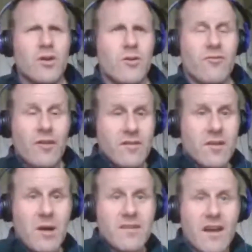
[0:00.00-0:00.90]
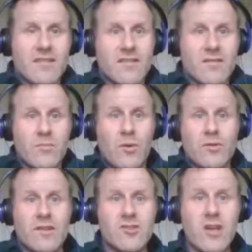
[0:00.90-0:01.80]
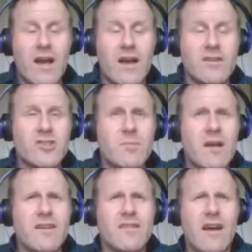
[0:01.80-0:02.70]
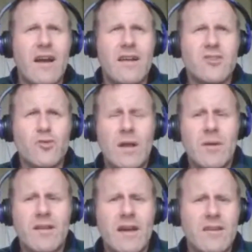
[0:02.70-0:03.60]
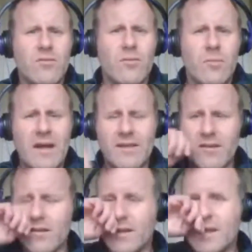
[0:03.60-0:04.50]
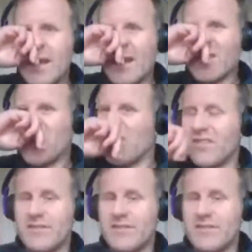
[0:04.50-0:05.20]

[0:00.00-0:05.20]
friends of the podcast, both Jim Elliott and Joanne McNally. We're back there next month.